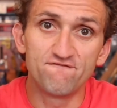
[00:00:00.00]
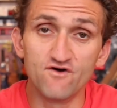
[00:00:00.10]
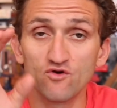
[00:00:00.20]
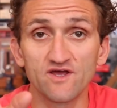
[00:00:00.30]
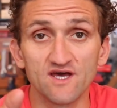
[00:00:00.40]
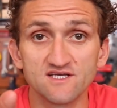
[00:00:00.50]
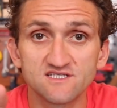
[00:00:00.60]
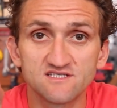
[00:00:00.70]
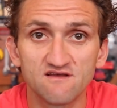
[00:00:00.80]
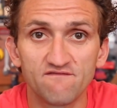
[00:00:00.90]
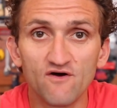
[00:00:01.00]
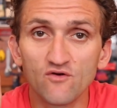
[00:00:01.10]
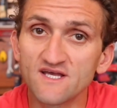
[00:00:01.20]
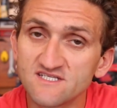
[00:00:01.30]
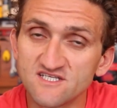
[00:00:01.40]
Focus.
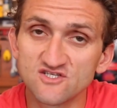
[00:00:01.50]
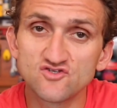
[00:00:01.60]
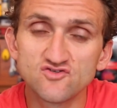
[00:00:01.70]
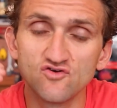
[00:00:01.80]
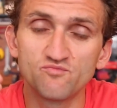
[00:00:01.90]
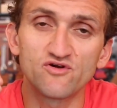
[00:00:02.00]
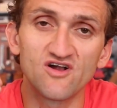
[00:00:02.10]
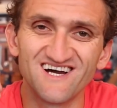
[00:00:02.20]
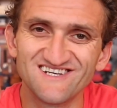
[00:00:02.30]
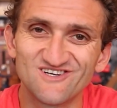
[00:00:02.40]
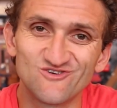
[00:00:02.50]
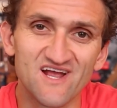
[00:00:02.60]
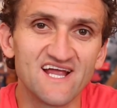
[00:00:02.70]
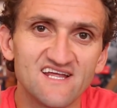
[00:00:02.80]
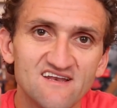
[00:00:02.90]
Focus is super
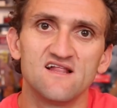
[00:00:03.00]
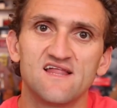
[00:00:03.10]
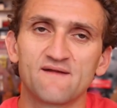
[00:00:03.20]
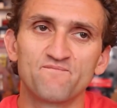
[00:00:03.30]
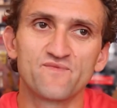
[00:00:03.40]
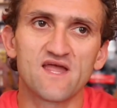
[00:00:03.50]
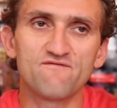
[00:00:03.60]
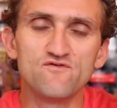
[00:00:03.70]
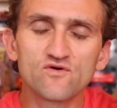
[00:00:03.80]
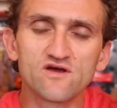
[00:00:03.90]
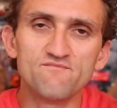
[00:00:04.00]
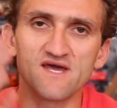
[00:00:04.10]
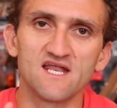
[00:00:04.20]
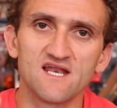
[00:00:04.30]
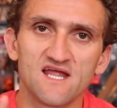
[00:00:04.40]
underrated. Like, if you
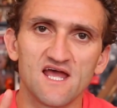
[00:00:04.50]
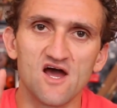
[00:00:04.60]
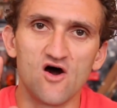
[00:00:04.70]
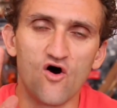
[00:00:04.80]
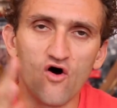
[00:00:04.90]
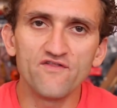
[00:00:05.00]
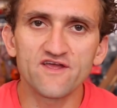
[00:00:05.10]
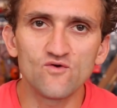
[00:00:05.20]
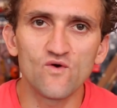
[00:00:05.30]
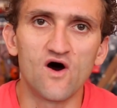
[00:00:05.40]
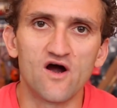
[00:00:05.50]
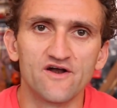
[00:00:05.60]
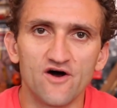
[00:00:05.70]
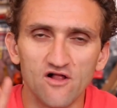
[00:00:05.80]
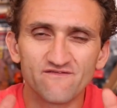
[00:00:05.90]
commit all that you
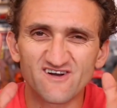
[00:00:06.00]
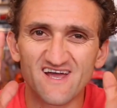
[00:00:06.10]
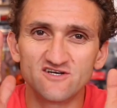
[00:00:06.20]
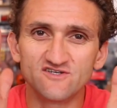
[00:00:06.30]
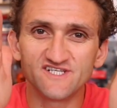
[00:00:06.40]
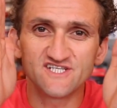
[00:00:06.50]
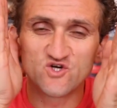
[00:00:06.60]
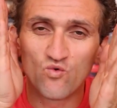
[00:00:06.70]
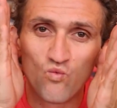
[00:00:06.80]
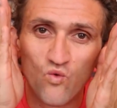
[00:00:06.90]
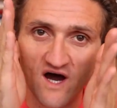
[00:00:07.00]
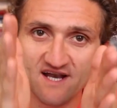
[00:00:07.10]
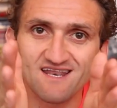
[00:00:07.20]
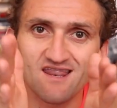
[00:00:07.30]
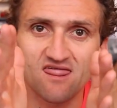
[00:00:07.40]
are and all of your energy to one